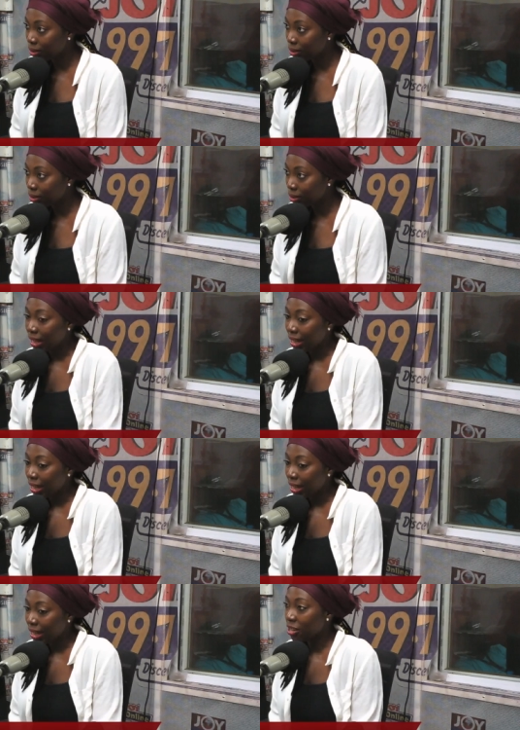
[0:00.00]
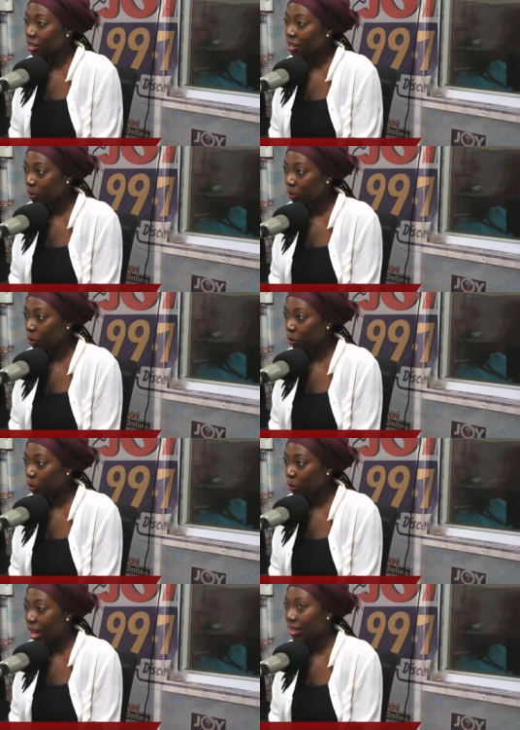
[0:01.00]
And as young people,
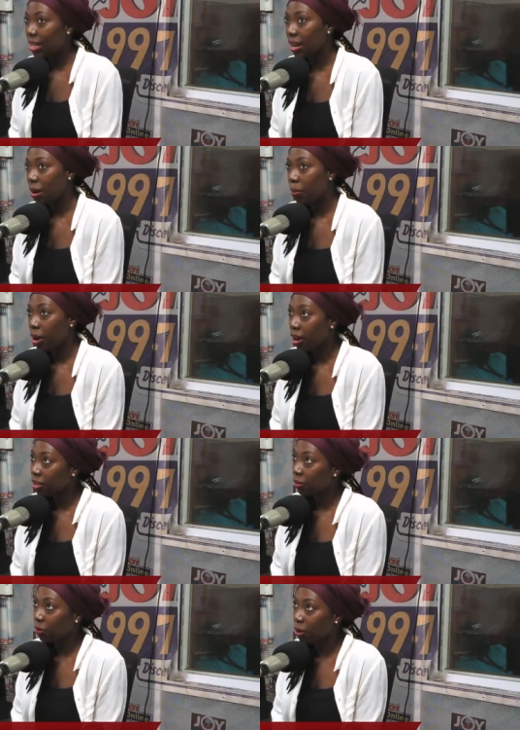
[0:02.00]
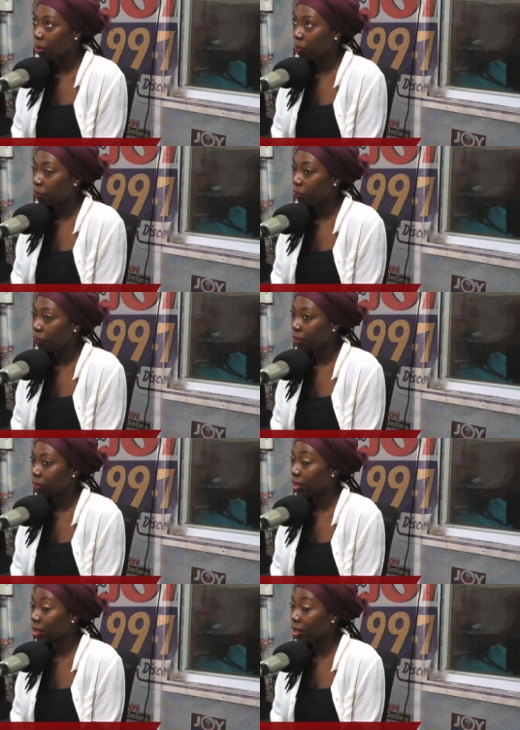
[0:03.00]
I think apart from
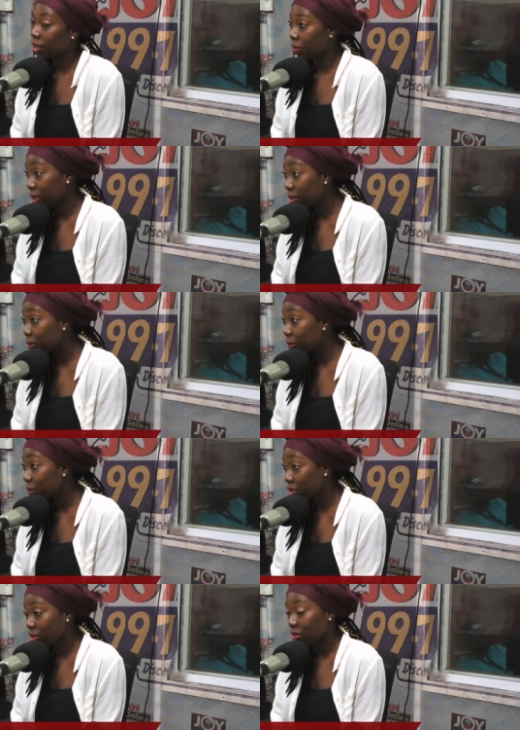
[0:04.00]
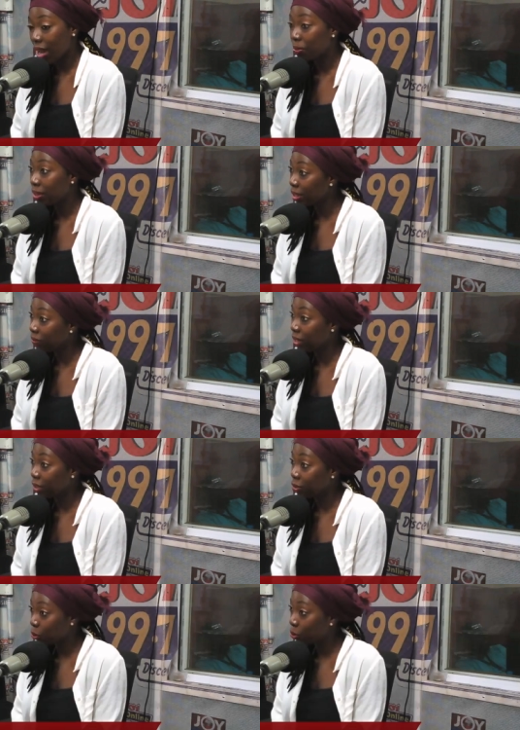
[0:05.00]
the government, which I believe
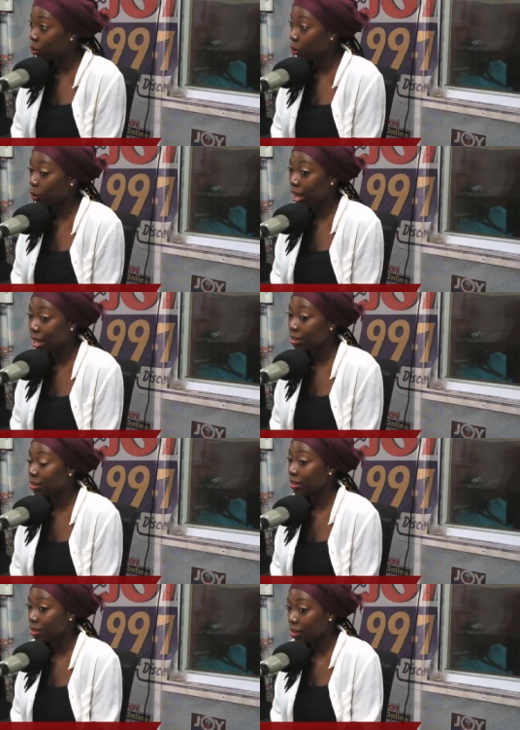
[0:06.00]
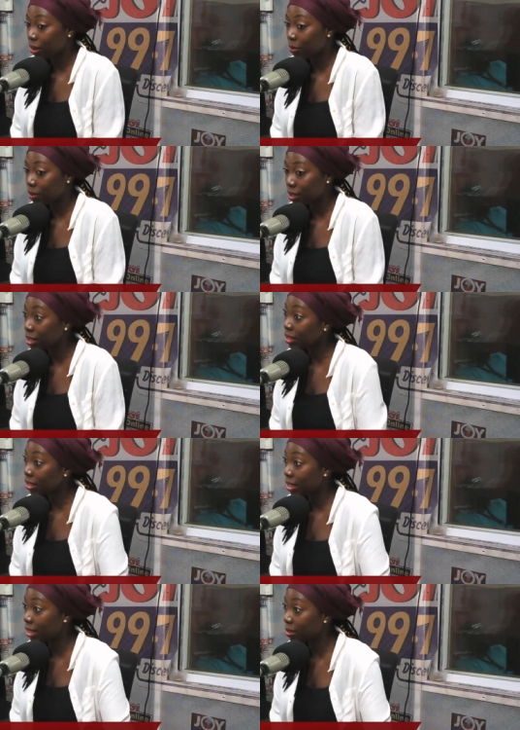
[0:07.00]
they do owe us um, certain
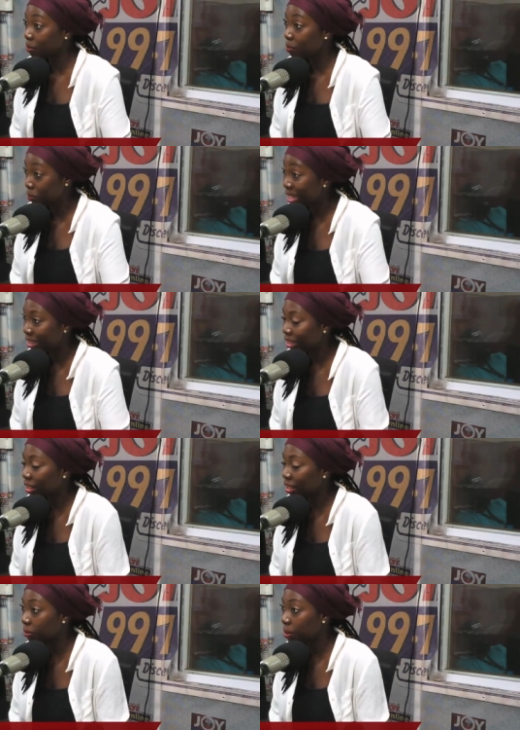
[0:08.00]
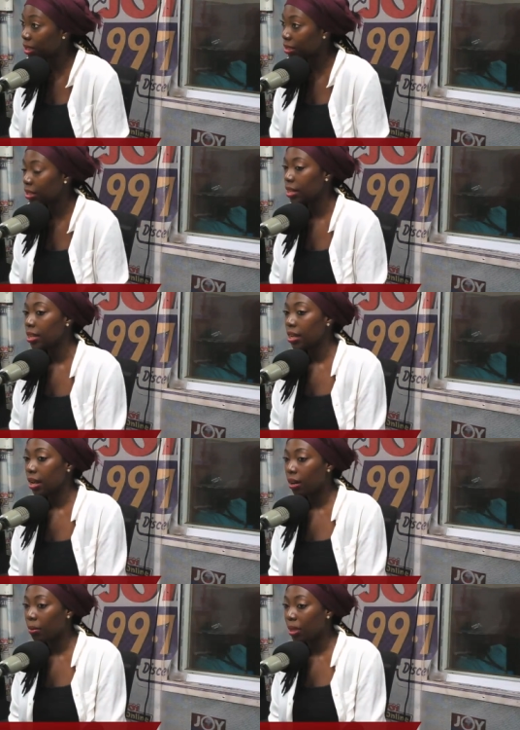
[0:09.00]
things, being the government,
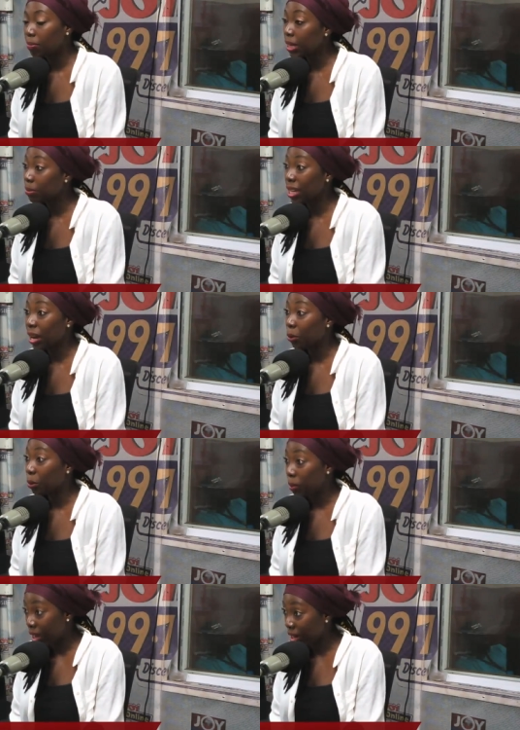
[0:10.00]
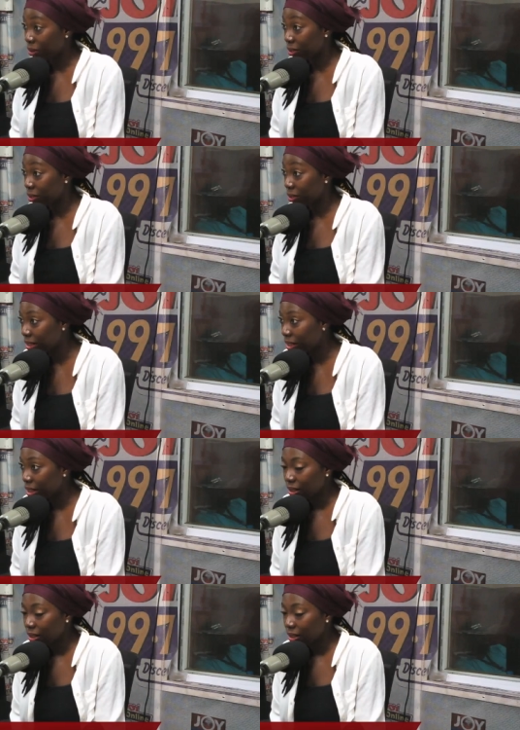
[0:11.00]
um, and maybe our parents.
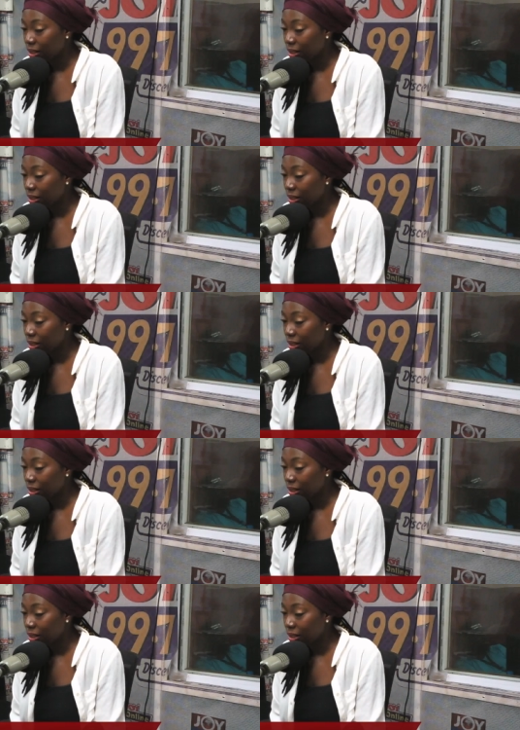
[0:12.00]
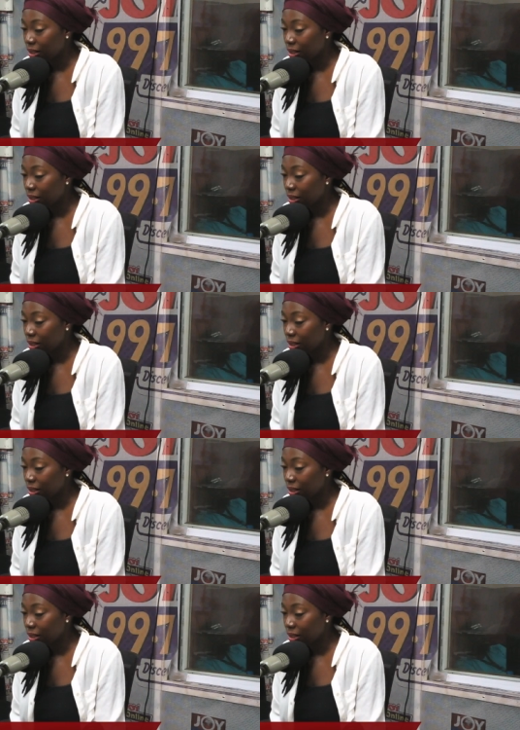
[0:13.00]
Nobody else we owes owe us.